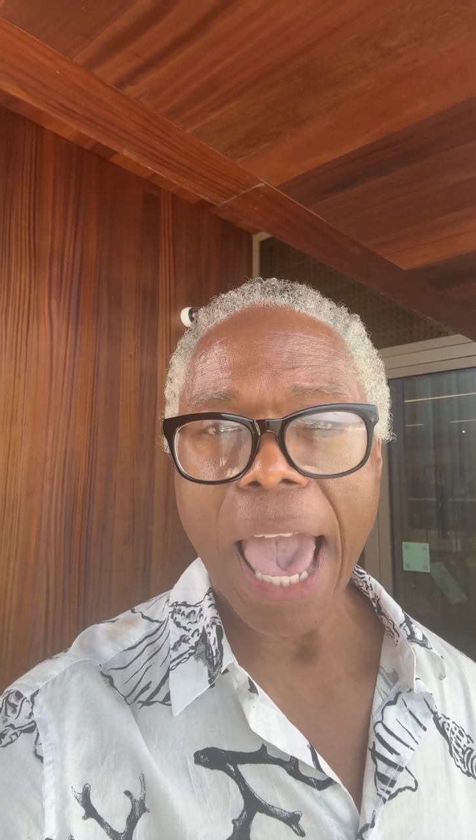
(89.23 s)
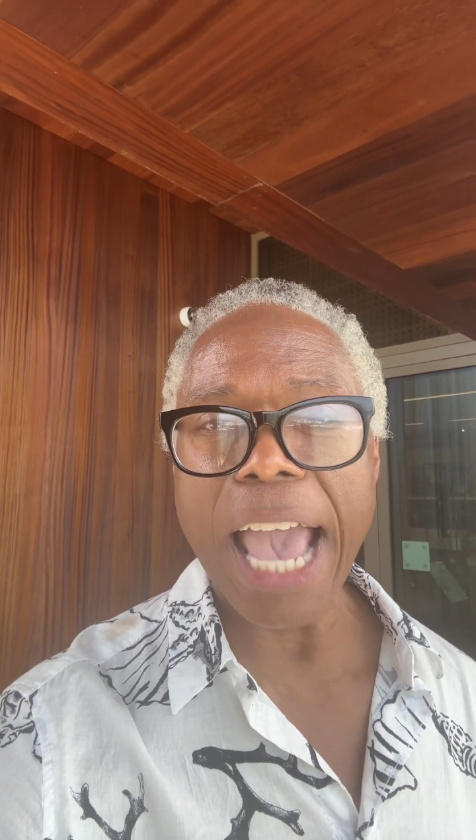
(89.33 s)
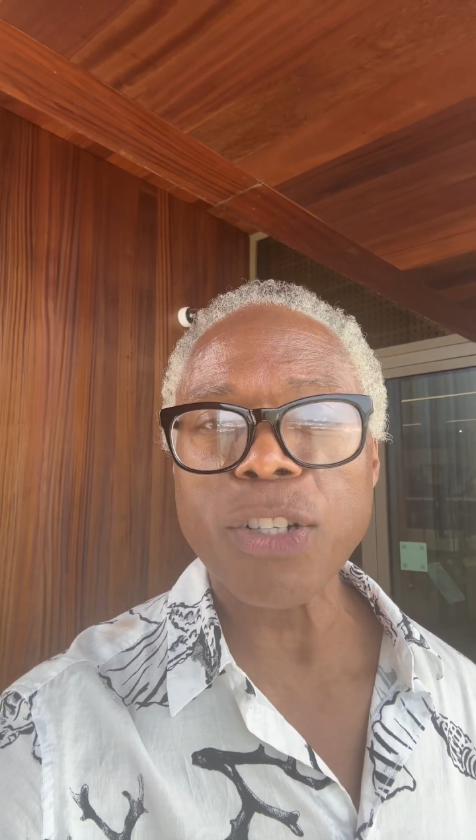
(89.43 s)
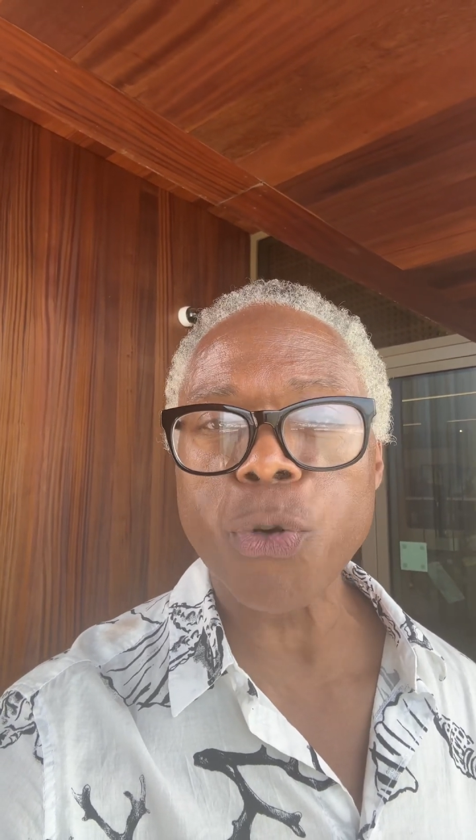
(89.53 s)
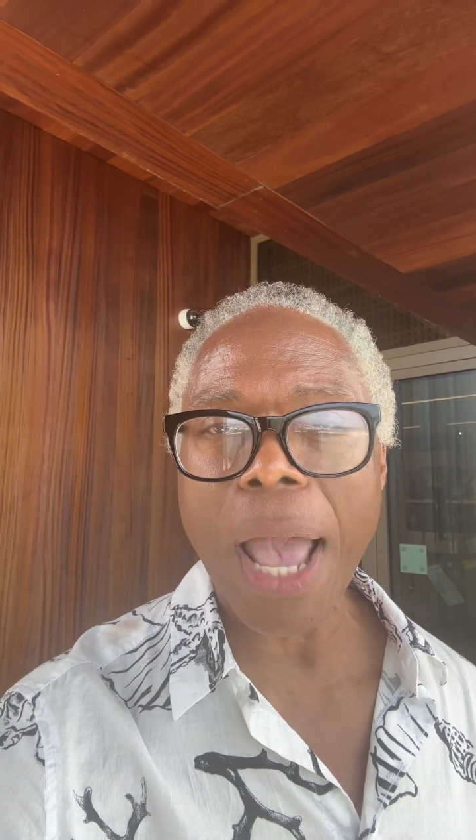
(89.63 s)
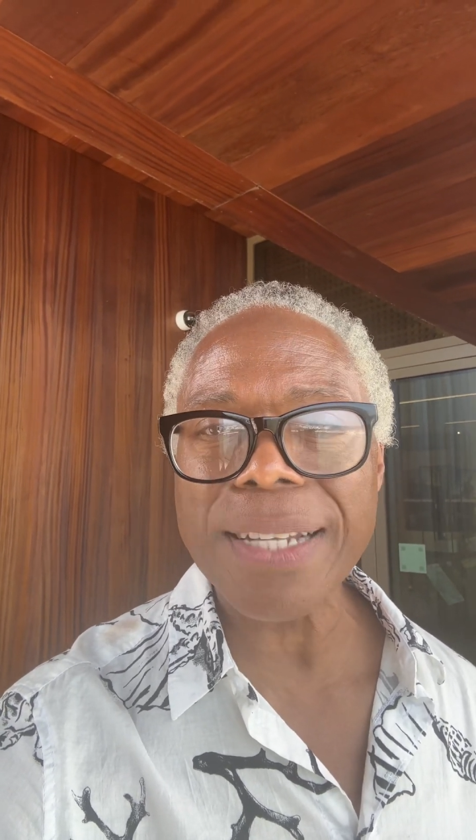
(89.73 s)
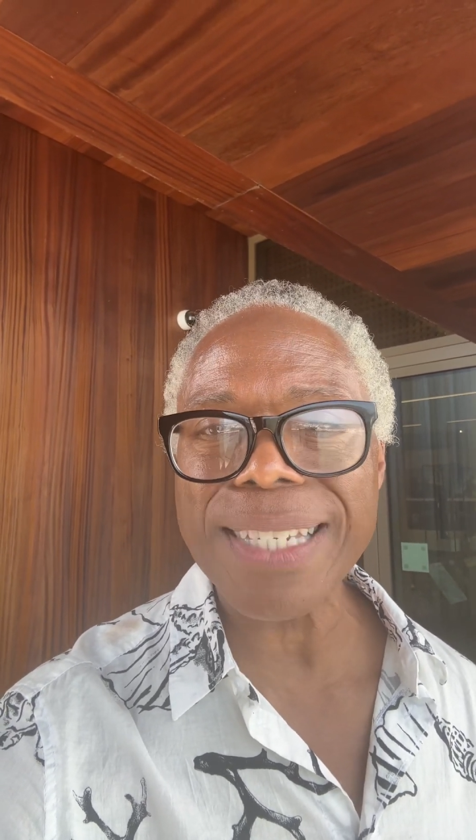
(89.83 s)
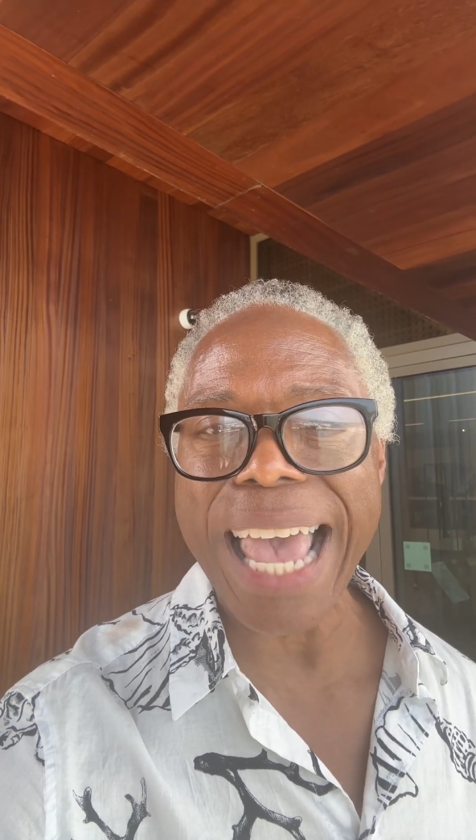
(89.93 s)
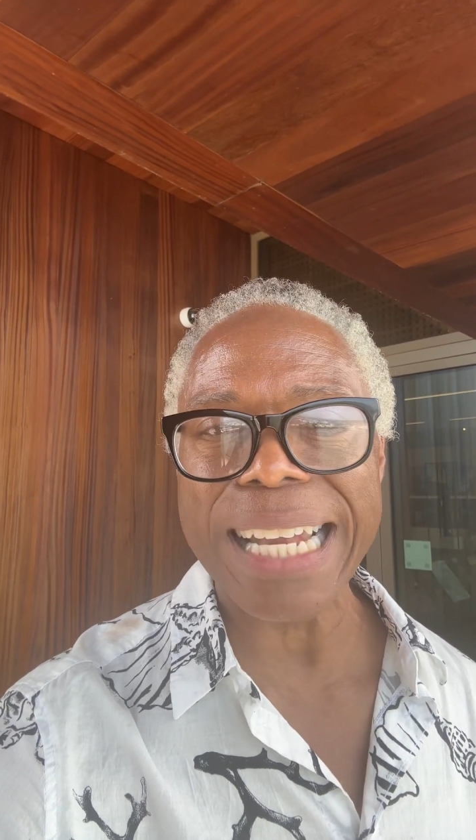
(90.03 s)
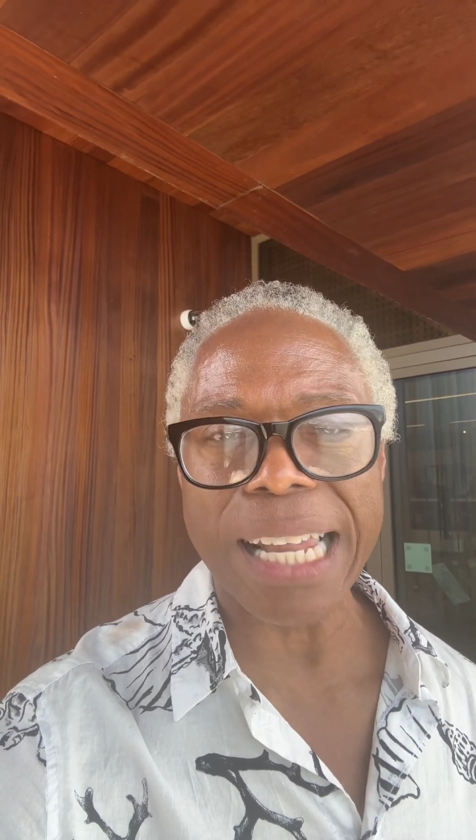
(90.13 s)
a
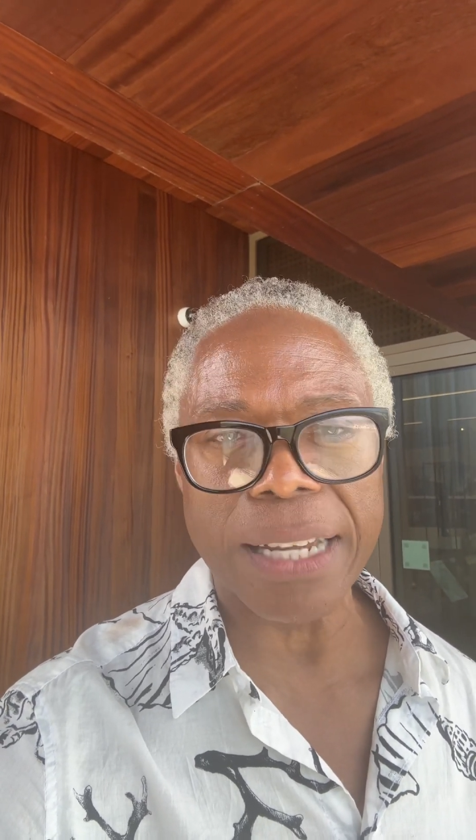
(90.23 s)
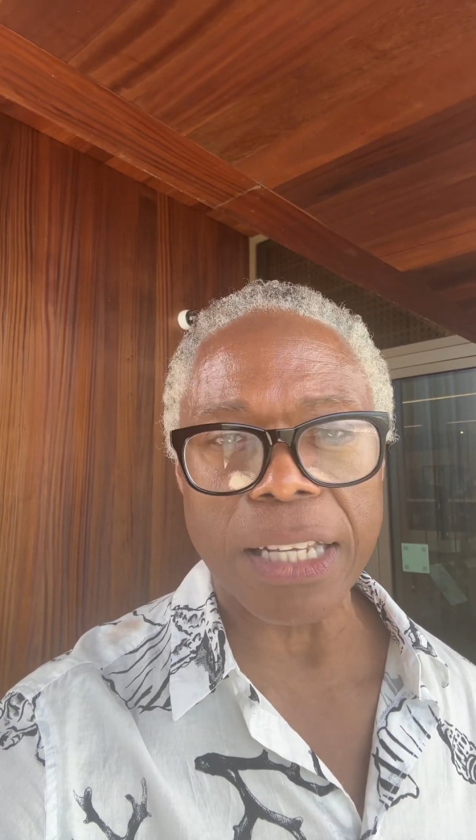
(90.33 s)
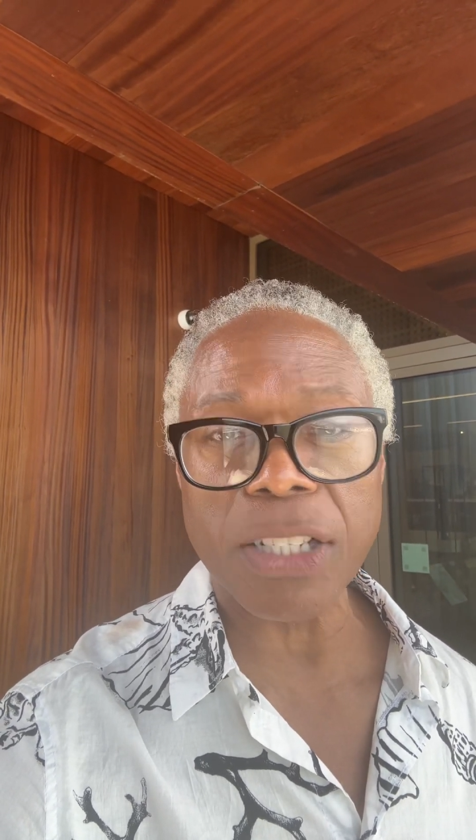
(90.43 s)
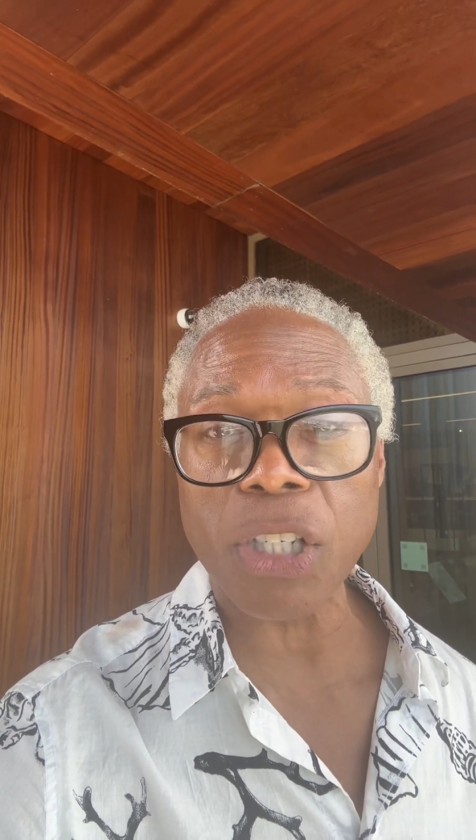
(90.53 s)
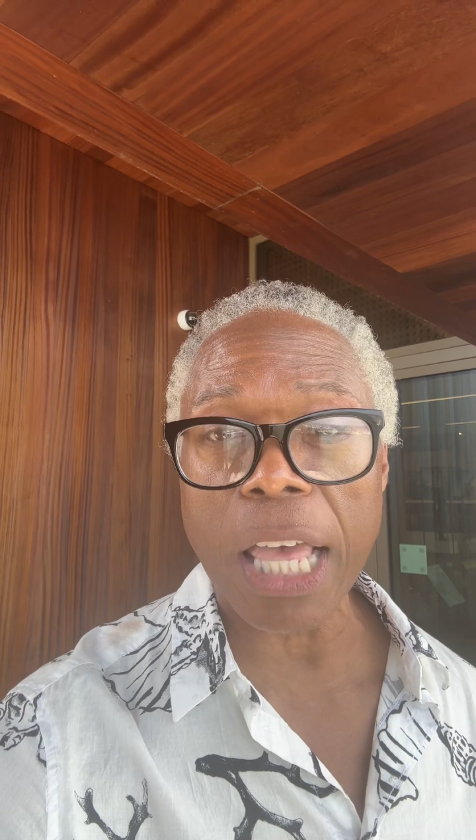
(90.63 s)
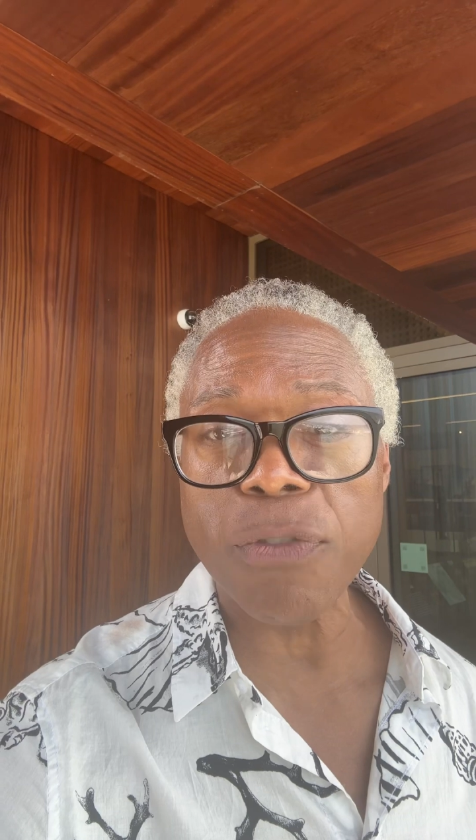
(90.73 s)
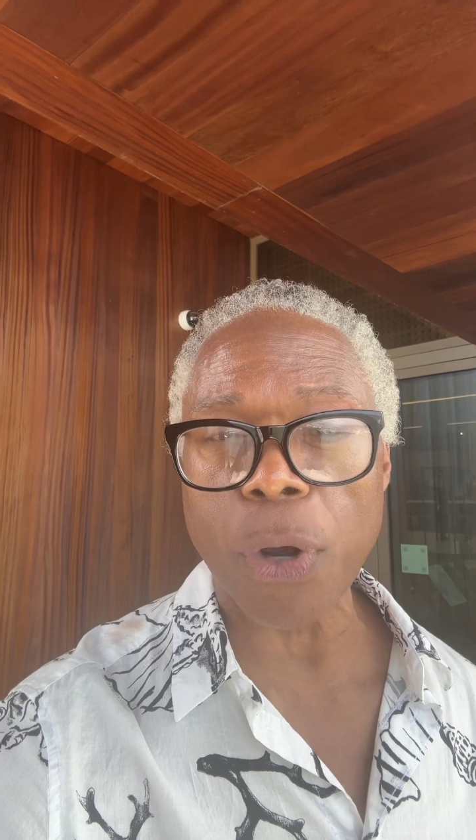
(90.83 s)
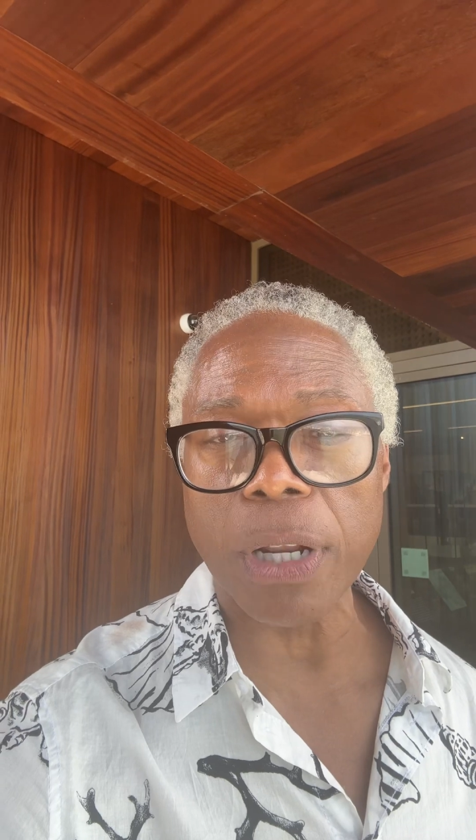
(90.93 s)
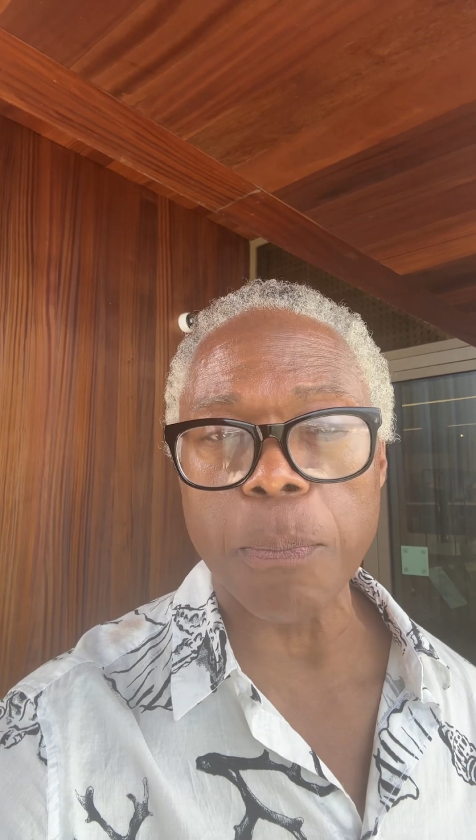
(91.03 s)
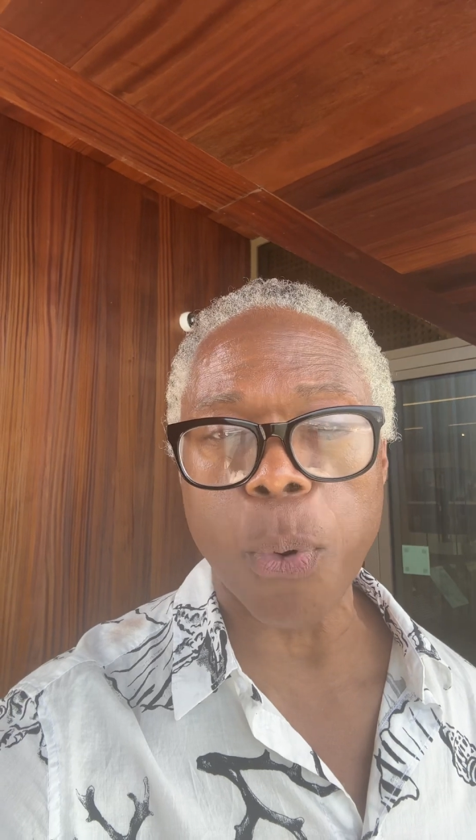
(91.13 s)
transatlantic slave
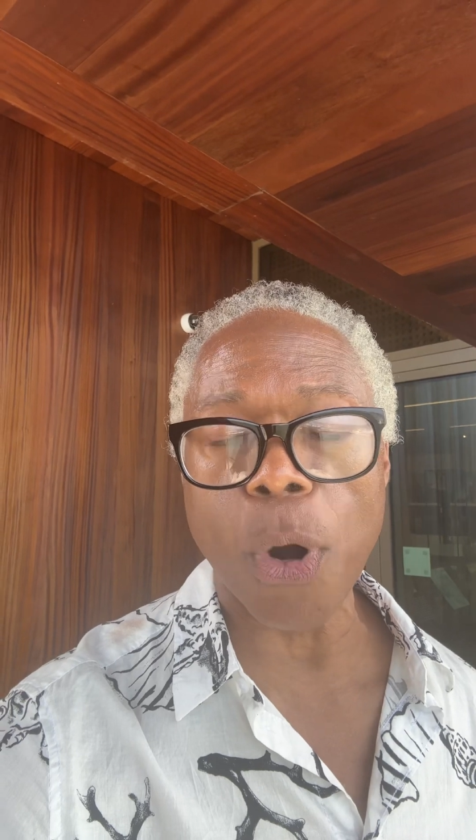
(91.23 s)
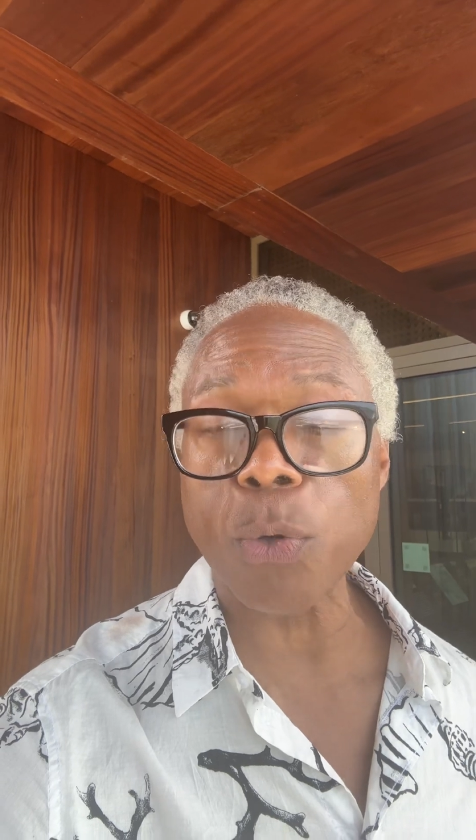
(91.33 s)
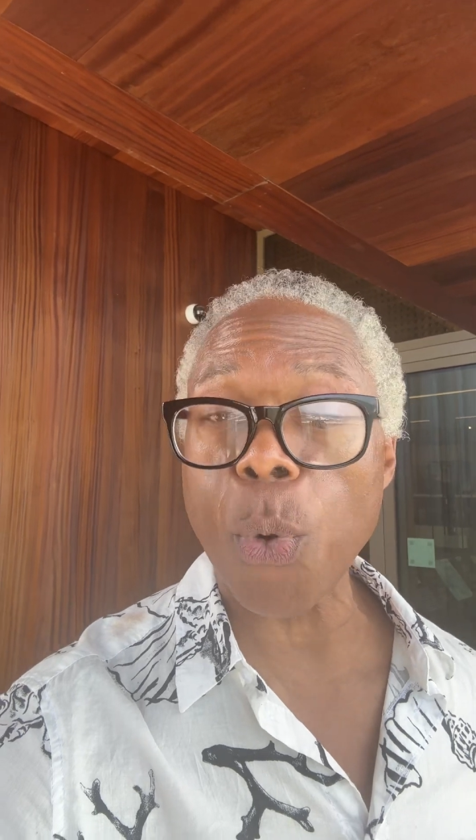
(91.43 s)
trading port